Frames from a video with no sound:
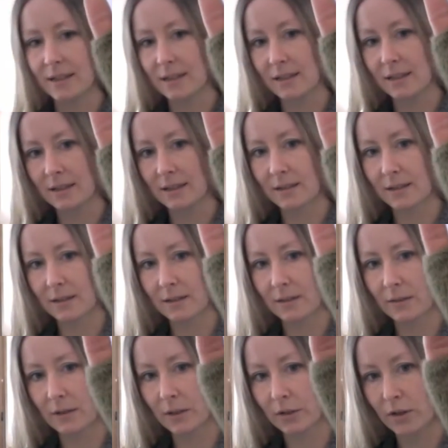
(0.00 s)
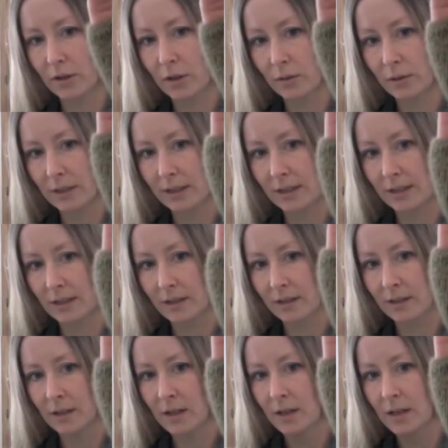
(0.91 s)
if I just hold it there,
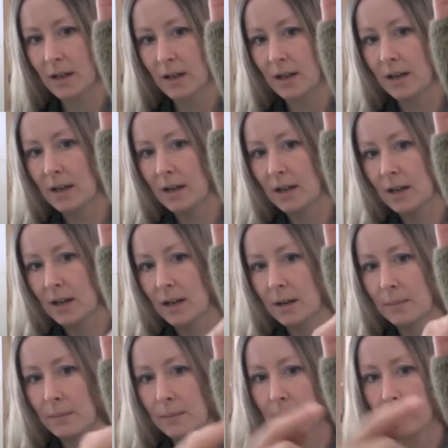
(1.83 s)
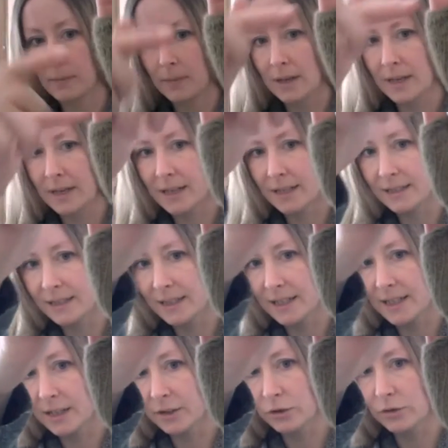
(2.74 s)
I added an
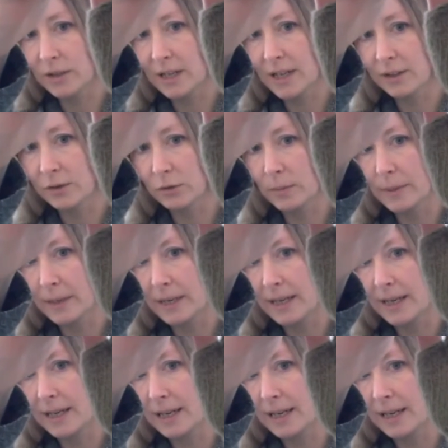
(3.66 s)
extra lace repeat